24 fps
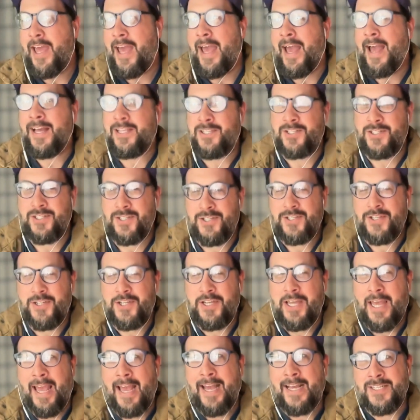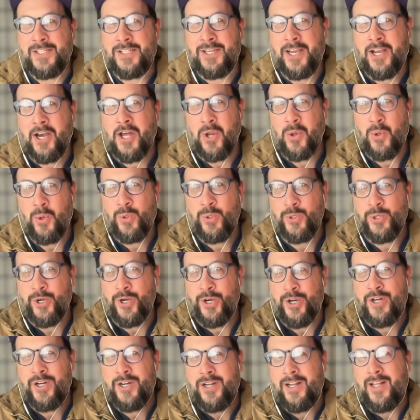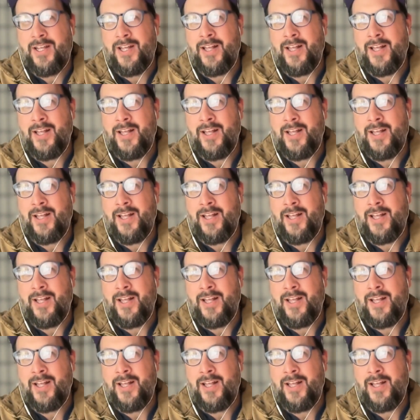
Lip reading: as I got older,